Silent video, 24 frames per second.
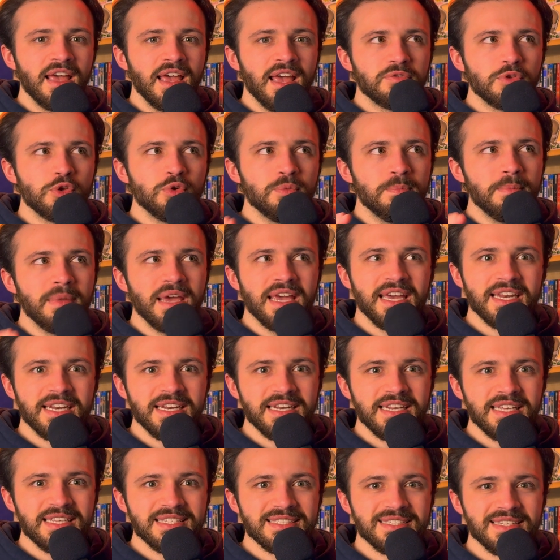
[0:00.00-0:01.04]
of
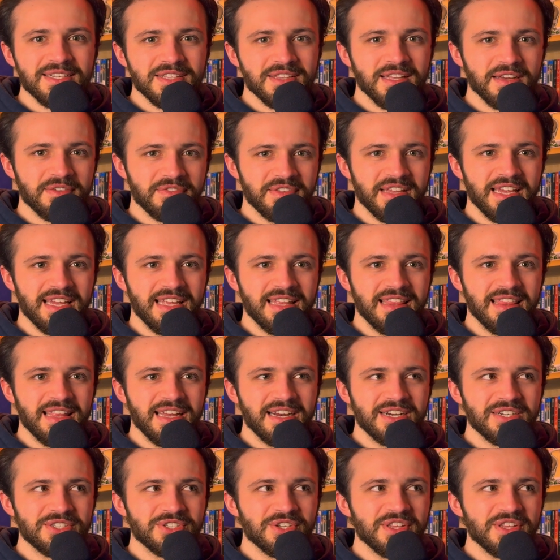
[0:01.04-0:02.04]
humanity still left in there.